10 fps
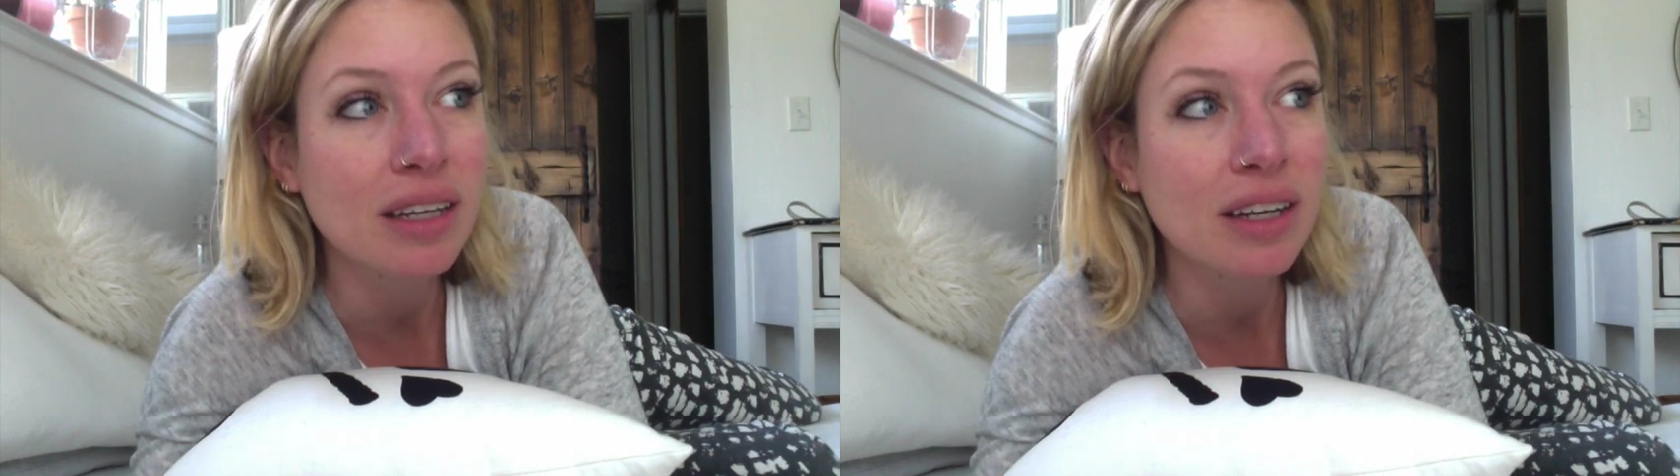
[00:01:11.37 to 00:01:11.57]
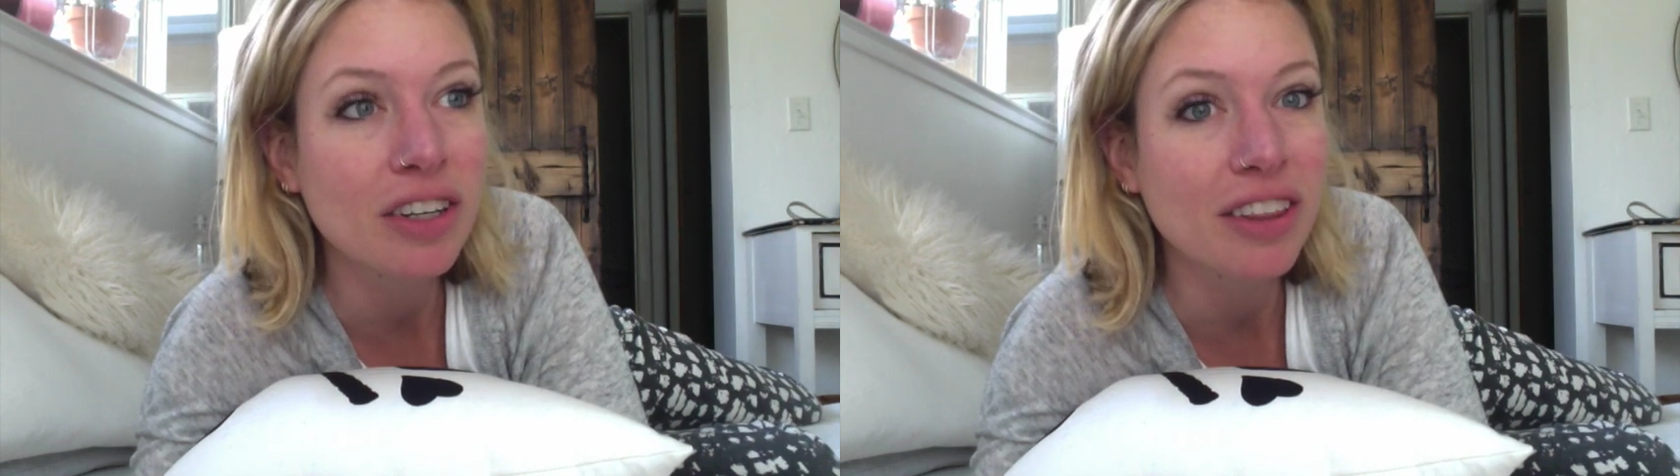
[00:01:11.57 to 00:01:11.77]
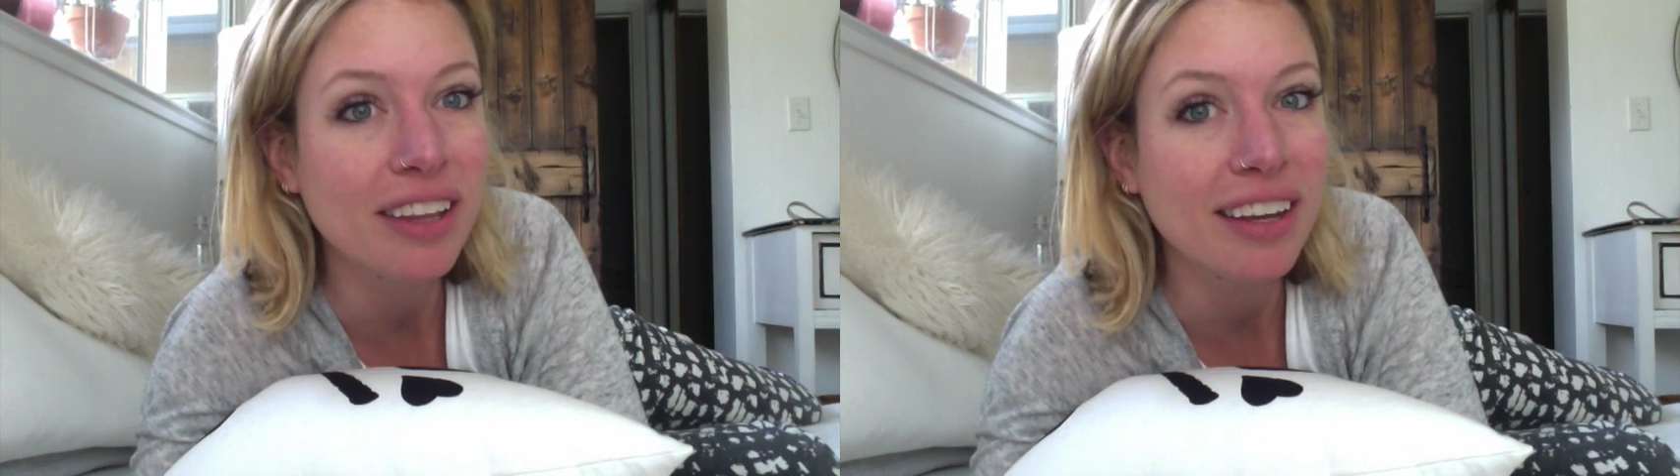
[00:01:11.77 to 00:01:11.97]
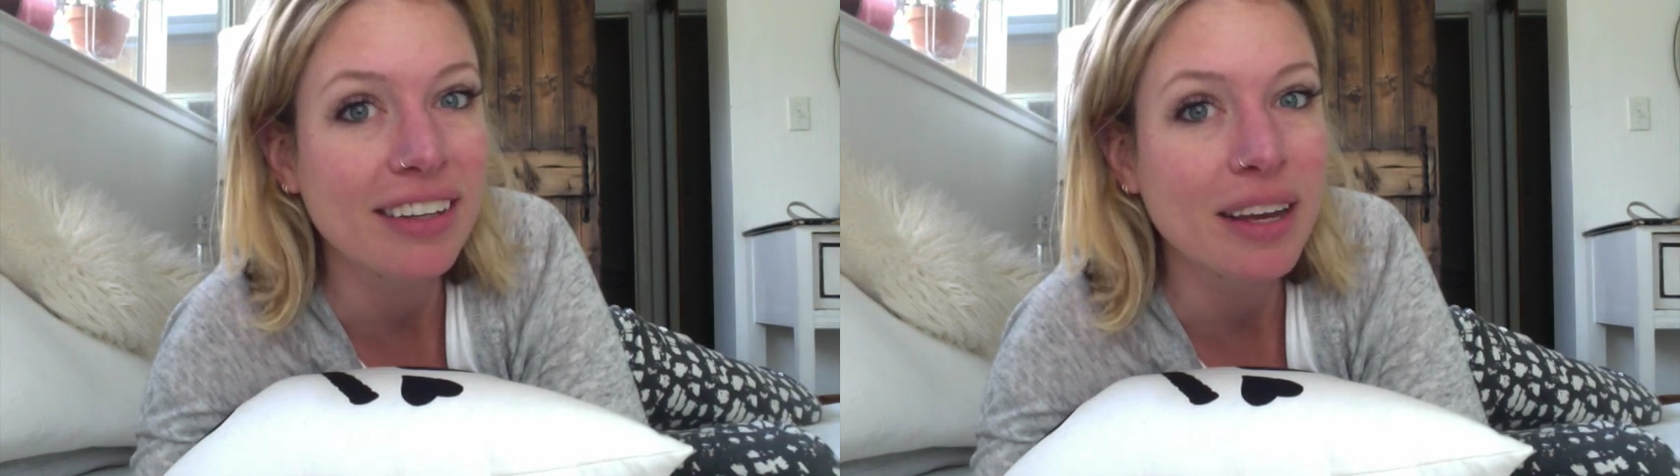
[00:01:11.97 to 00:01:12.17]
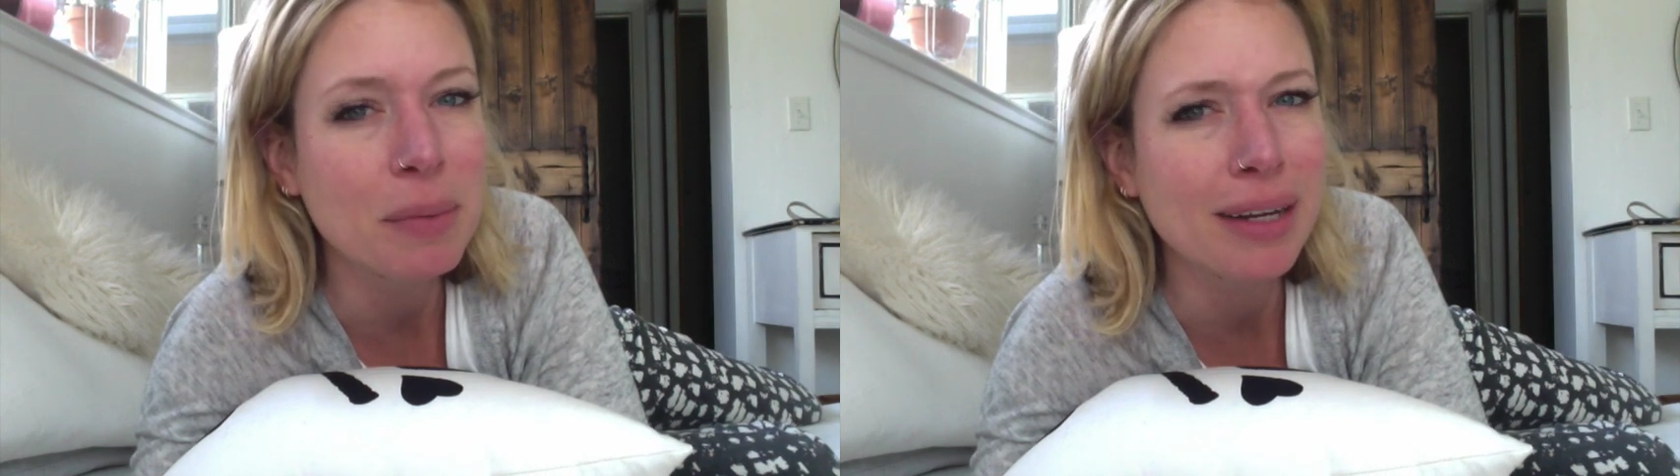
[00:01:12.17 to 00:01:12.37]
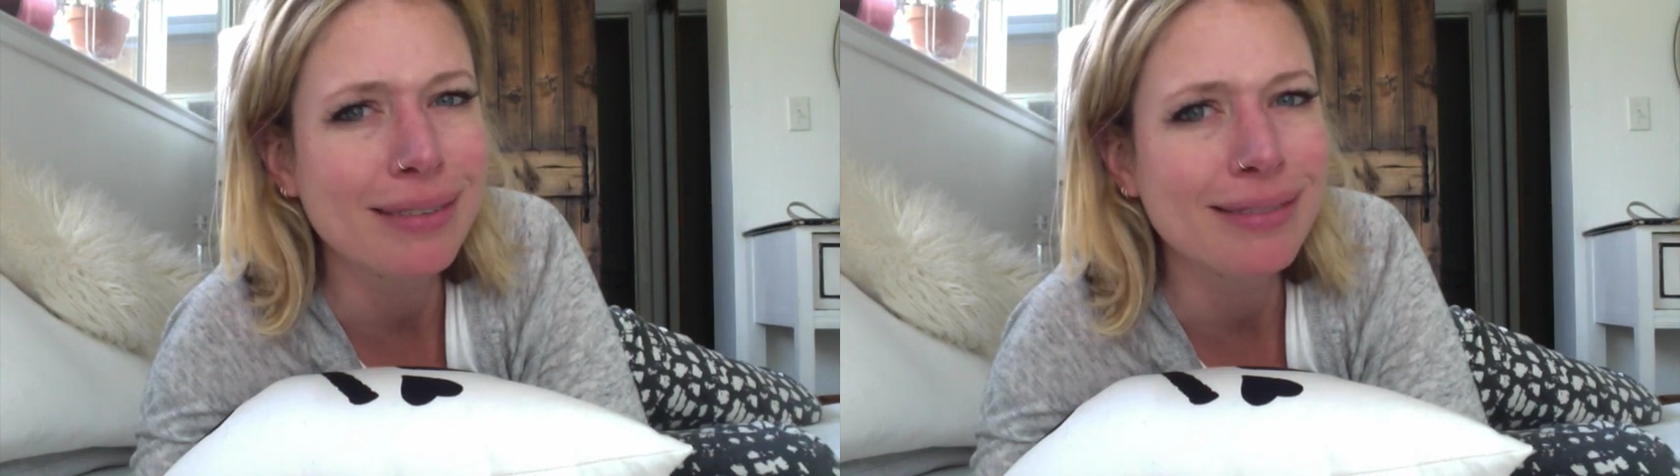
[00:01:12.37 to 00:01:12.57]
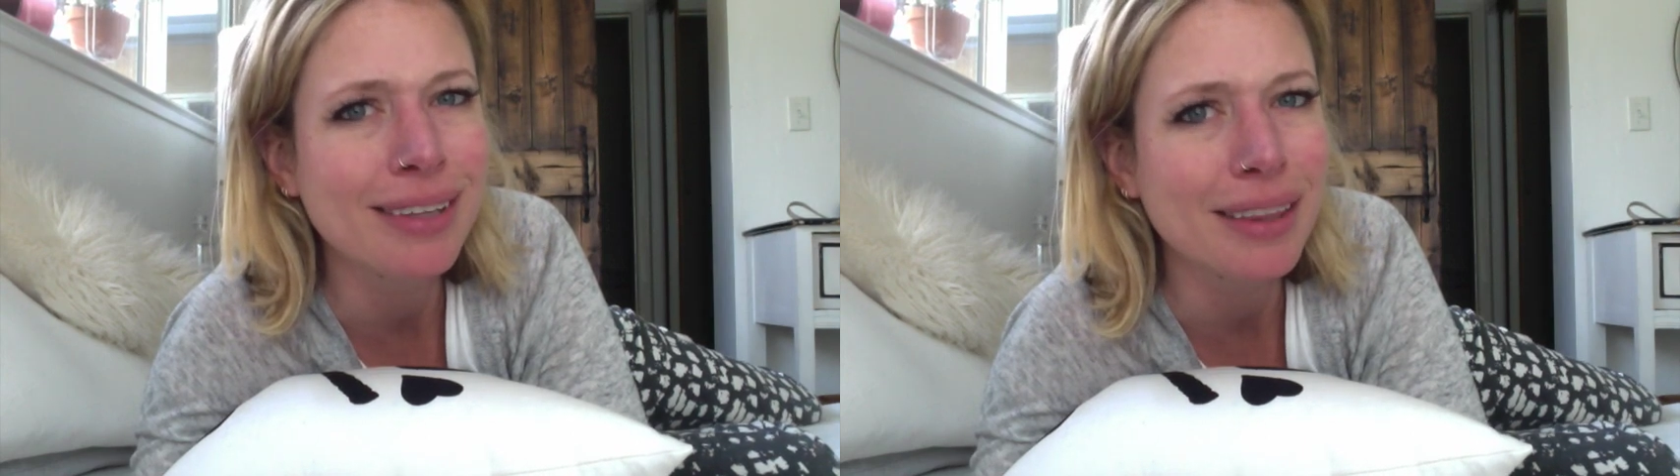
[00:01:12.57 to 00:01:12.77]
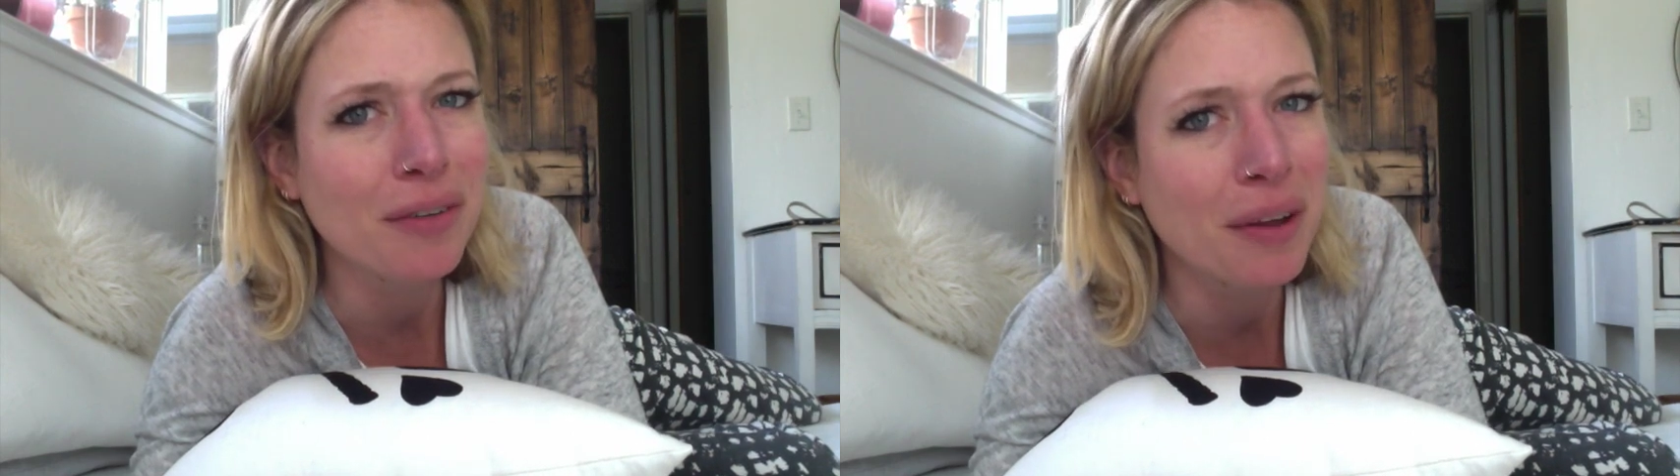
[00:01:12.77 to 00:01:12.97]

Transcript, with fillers: a good thing, I mean, that they have